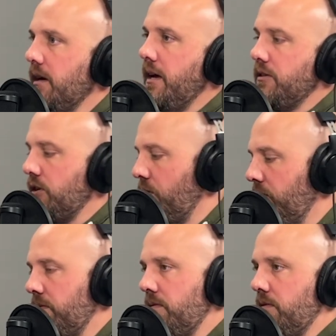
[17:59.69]
And
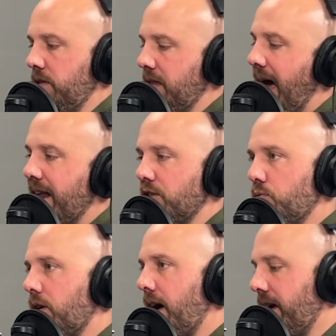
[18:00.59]
so that is
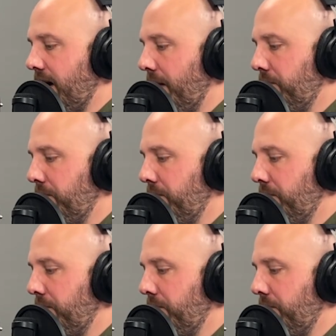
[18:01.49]
where I